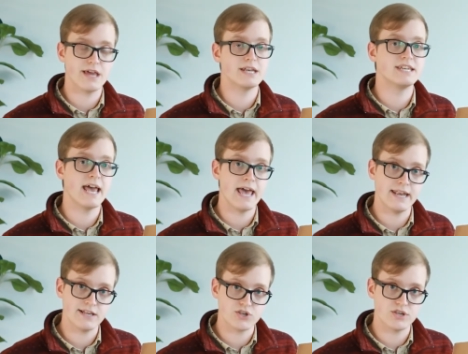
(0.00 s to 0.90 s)
and 10
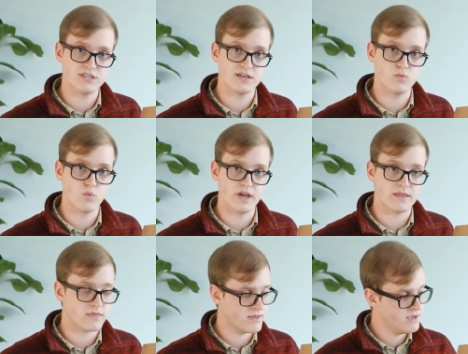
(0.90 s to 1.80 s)
inches in
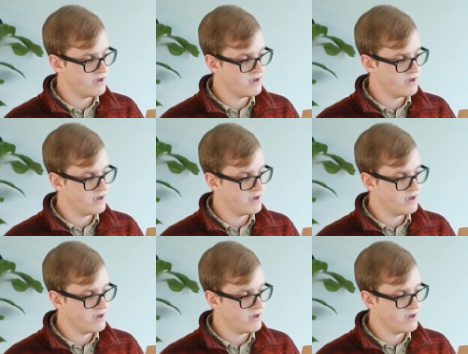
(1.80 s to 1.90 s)
width,